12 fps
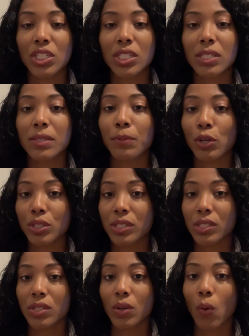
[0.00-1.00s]
just
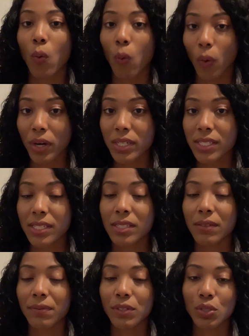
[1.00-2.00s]
purchase the course
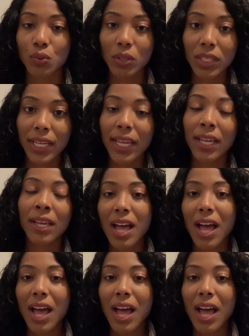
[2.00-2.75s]
individually.